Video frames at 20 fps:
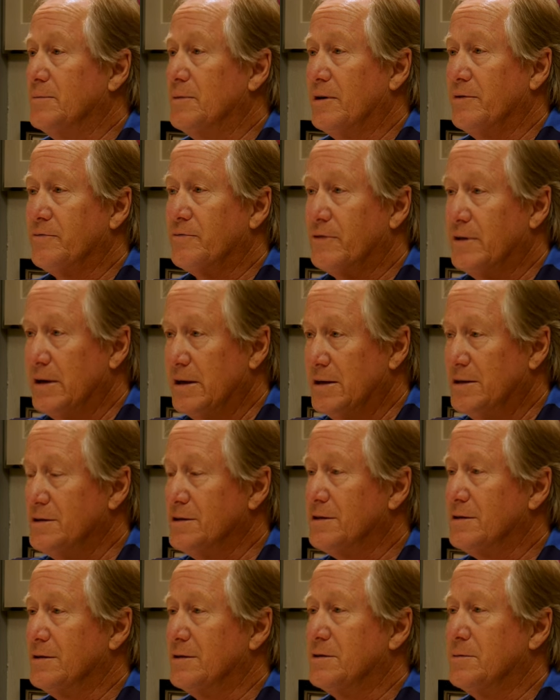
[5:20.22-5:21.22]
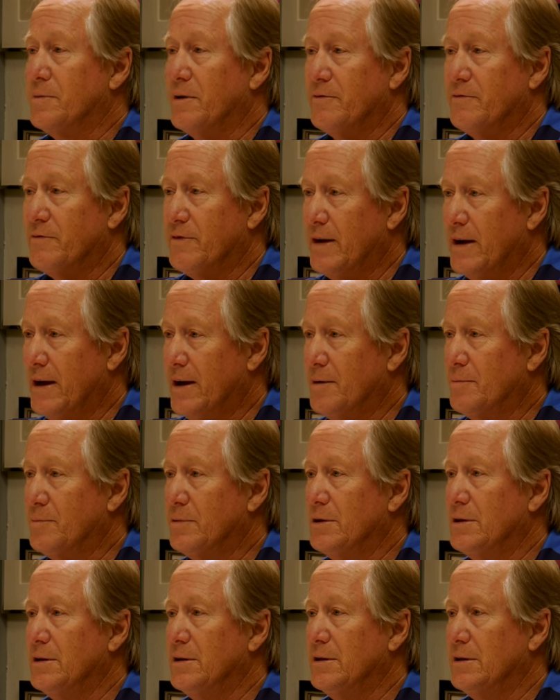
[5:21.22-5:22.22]
my uh, friends and to my uh,
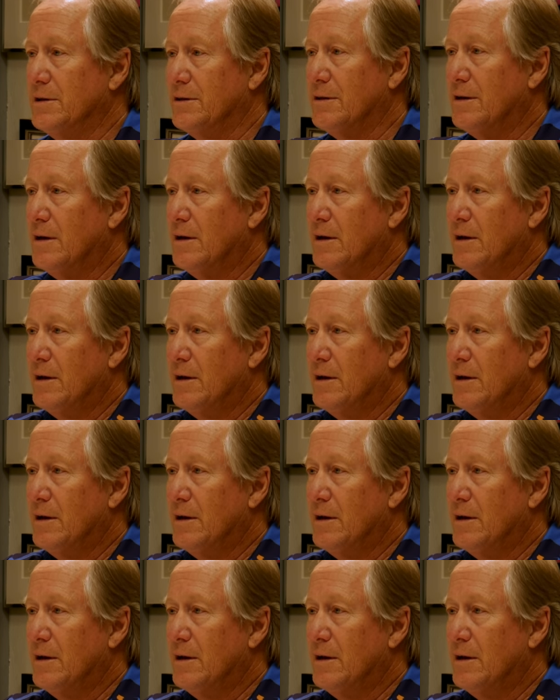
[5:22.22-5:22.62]
family, and